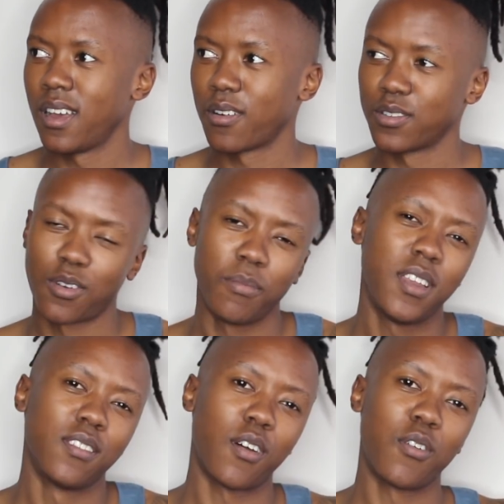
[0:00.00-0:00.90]
Because
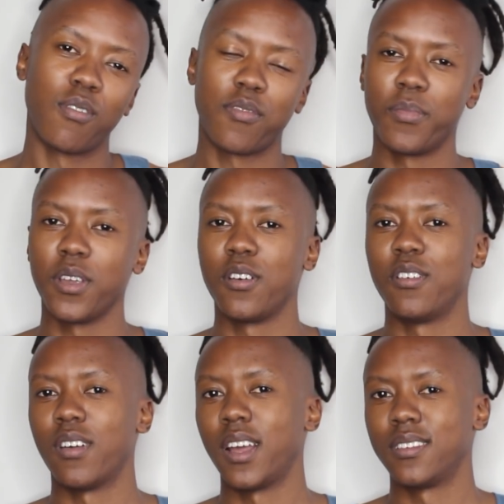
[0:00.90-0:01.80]
comedians are known for being
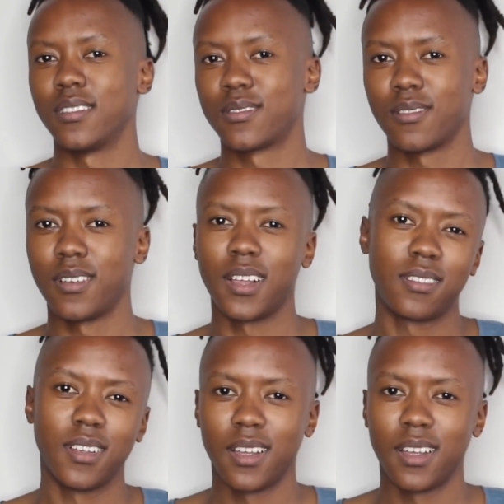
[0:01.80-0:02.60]
good writers, so